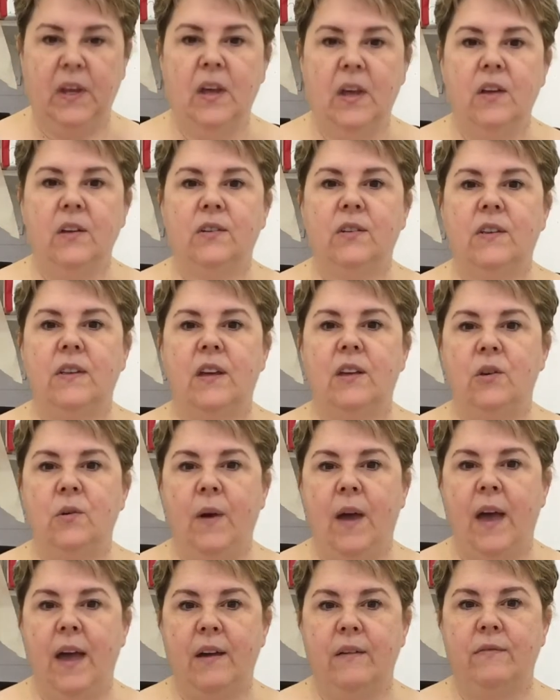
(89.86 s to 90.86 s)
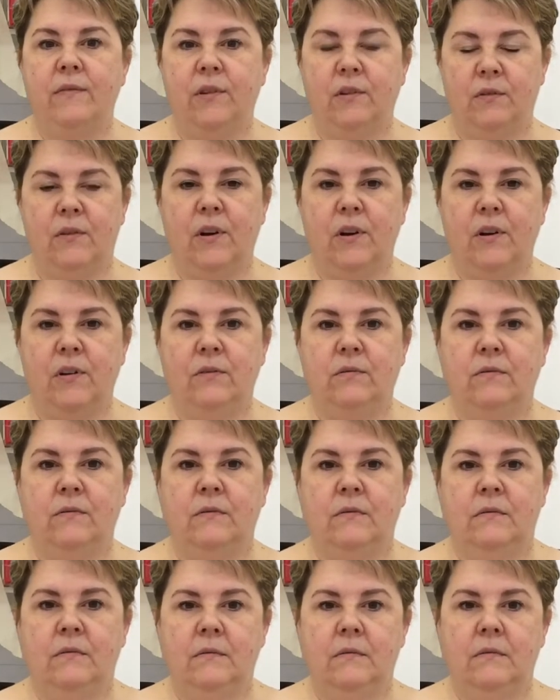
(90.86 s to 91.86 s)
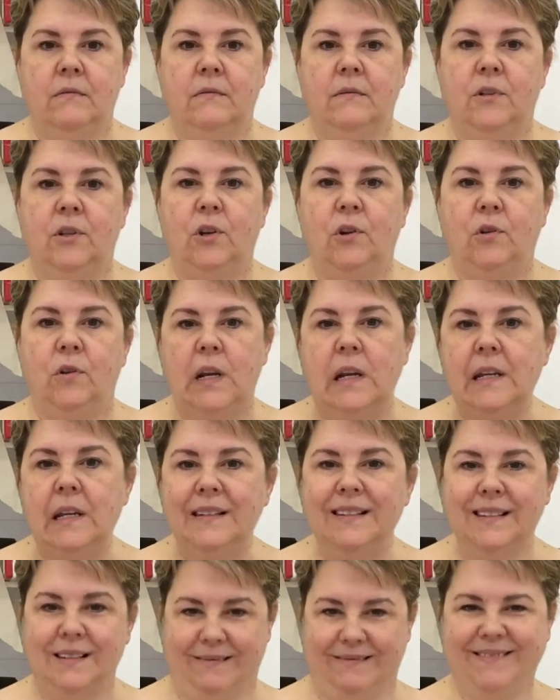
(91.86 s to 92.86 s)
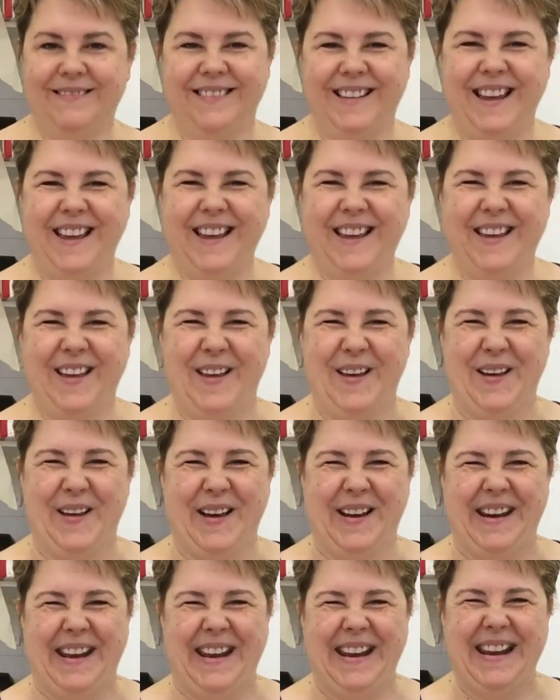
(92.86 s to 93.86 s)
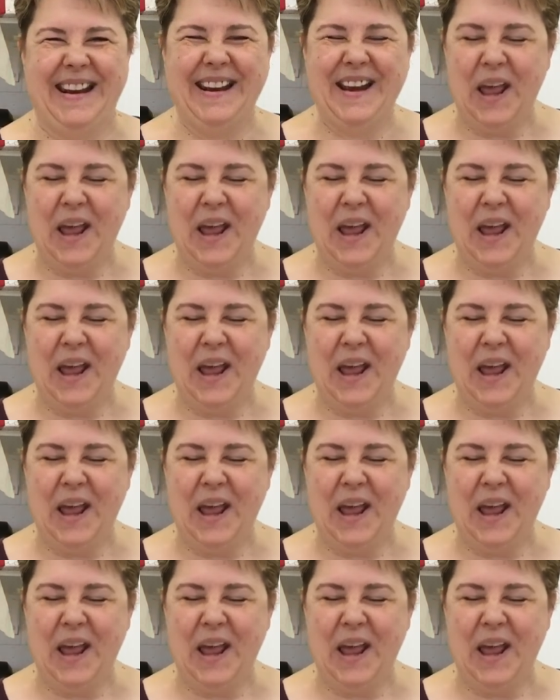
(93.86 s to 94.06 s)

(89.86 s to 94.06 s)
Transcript: so that you have your own cooties on it.